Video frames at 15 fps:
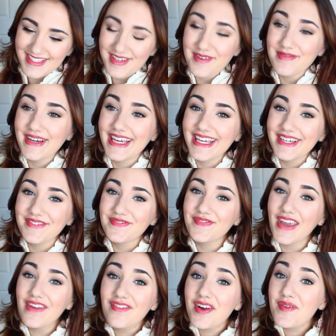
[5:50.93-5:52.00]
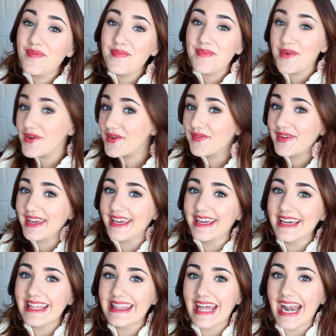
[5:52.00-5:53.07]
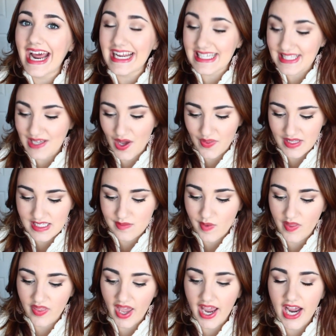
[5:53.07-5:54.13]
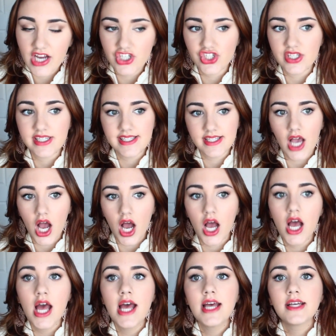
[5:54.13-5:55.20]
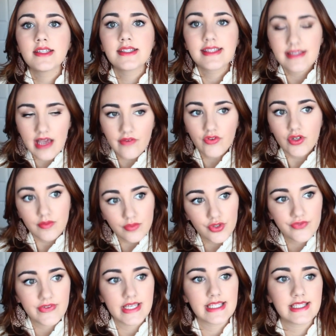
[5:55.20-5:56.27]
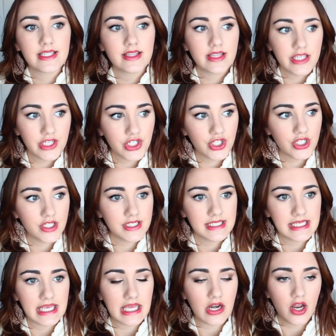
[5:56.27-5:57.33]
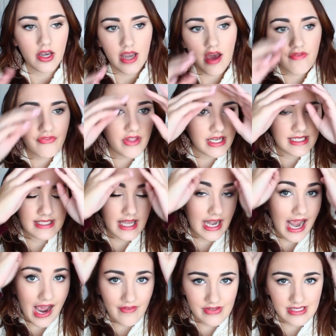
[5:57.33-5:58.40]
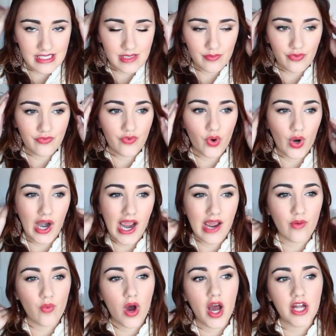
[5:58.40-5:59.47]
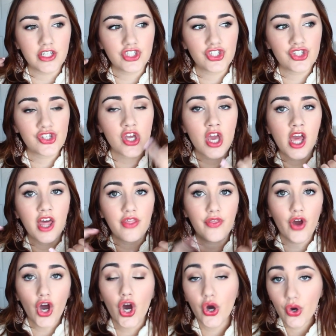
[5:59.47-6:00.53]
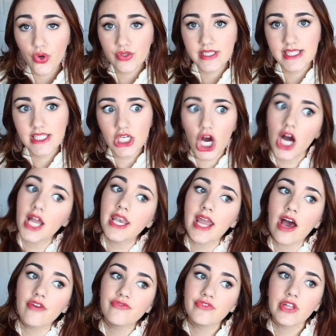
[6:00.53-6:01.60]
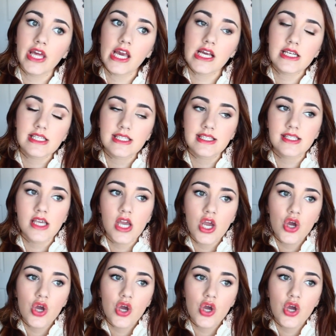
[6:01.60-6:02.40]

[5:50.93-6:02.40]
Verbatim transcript: So my favorite movie that I saw this month, I actually saw several movies in theaters and on Netflix that I haven't seen before. I watched The Host on Netflix,